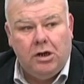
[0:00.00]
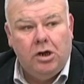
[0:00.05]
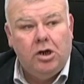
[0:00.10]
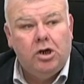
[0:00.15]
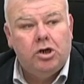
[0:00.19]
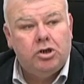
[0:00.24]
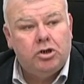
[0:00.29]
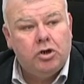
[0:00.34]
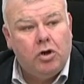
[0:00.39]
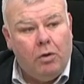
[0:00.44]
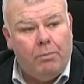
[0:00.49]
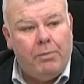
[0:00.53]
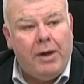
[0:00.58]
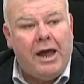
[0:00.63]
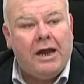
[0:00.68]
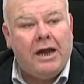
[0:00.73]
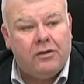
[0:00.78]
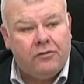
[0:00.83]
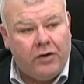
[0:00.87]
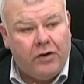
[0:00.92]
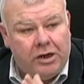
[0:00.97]
to go back
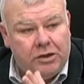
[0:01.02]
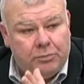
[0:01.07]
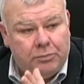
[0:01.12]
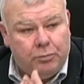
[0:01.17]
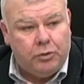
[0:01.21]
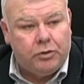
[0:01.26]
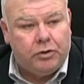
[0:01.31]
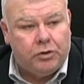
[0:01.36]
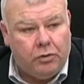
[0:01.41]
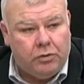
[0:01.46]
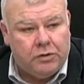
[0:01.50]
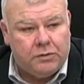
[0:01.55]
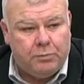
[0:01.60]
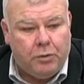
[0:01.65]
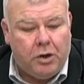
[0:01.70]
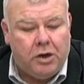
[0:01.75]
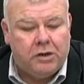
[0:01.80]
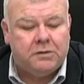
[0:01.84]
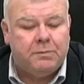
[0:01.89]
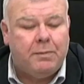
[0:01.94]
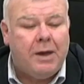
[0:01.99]
trying to put those
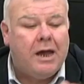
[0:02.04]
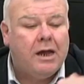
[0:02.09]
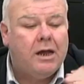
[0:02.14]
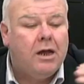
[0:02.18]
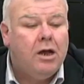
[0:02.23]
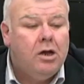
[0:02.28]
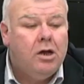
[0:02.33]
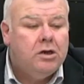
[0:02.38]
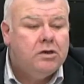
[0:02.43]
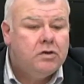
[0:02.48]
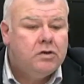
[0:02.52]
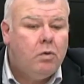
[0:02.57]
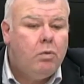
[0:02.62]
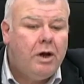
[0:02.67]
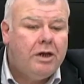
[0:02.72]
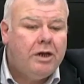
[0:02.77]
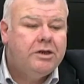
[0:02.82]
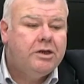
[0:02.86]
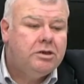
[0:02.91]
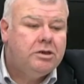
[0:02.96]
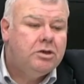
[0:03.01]
bogs back. So what
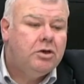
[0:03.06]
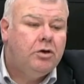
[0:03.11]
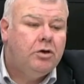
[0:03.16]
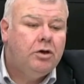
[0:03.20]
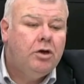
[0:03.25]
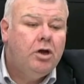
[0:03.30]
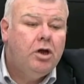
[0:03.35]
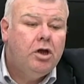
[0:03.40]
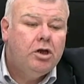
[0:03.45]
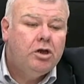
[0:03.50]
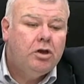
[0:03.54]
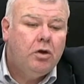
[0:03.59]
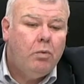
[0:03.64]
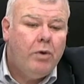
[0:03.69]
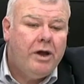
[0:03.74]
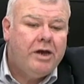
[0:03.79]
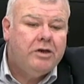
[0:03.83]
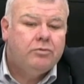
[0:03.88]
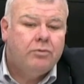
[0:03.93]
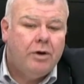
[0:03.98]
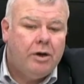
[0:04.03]
they done, they
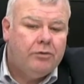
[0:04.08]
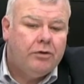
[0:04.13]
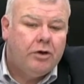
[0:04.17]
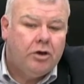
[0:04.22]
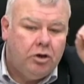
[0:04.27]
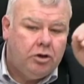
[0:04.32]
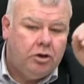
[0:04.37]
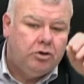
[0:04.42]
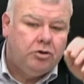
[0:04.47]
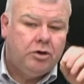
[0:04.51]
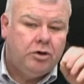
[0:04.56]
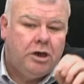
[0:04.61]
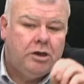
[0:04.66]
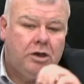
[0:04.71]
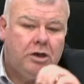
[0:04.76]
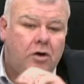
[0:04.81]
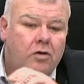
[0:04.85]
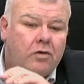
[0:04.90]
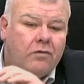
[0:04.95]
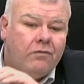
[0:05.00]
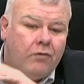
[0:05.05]
went around the country and they
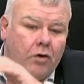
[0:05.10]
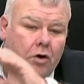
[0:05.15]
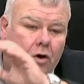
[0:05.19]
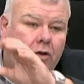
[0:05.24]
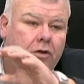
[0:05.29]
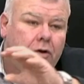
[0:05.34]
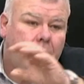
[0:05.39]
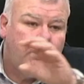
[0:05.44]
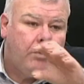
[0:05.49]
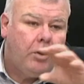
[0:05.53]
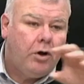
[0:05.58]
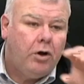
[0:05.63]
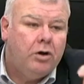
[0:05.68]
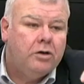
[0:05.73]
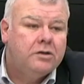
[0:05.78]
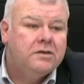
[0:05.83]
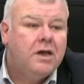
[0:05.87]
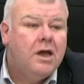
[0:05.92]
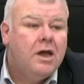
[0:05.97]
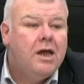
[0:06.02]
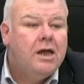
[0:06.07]
looked for other bogs
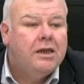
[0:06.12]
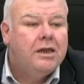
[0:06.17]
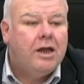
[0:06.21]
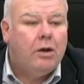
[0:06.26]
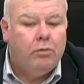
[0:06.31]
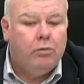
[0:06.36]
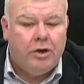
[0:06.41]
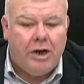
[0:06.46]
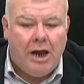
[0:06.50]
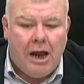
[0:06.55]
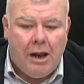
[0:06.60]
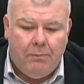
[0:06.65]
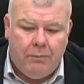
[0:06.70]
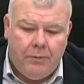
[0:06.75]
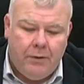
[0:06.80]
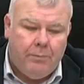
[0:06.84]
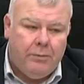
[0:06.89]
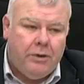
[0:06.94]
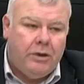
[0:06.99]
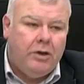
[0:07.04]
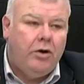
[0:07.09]
that would help
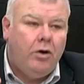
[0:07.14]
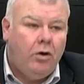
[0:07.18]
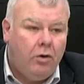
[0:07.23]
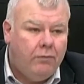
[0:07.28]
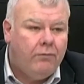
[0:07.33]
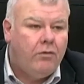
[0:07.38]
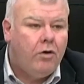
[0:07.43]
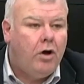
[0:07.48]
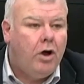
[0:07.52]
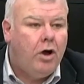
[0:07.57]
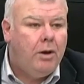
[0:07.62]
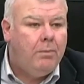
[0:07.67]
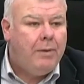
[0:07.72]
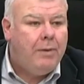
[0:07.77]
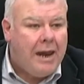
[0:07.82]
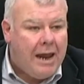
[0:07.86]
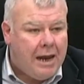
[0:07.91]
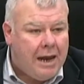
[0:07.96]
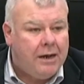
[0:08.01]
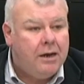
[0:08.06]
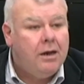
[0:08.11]
them in the overall
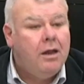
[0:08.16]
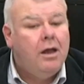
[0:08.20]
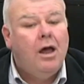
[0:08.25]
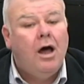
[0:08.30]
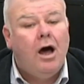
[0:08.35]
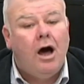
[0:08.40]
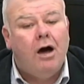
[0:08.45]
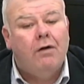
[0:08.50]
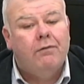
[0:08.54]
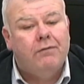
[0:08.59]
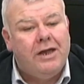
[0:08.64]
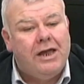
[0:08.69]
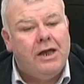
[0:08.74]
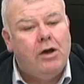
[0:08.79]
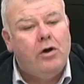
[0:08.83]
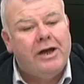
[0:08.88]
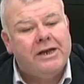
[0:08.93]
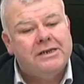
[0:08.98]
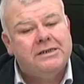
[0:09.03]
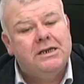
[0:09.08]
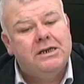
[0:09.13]
plan of
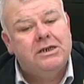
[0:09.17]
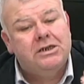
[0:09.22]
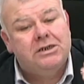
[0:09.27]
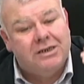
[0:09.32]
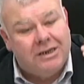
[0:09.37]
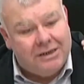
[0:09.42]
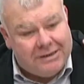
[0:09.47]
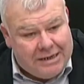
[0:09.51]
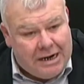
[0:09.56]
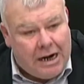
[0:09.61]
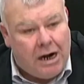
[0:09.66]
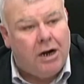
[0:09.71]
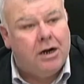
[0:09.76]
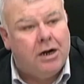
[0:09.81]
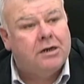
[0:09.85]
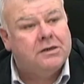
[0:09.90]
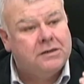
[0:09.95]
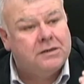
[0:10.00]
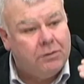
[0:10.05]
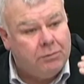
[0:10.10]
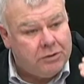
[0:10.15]
getting to the
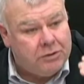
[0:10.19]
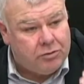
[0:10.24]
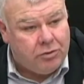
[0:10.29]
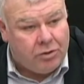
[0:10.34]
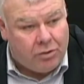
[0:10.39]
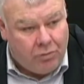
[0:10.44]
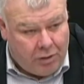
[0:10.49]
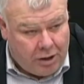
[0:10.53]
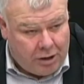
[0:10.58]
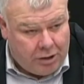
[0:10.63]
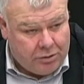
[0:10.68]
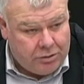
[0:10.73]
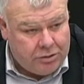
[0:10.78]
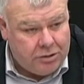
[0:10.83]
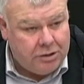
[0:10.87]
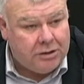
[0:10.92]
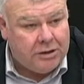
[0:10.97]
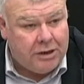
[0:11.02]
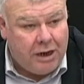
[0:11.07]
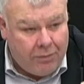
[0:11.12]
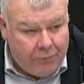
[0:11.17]
targets that was required.
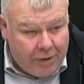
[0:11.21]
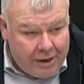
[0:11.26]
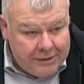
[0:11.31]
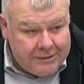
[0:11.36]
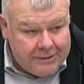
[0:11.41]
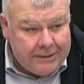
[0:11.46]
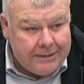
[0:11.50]
Isn't that right?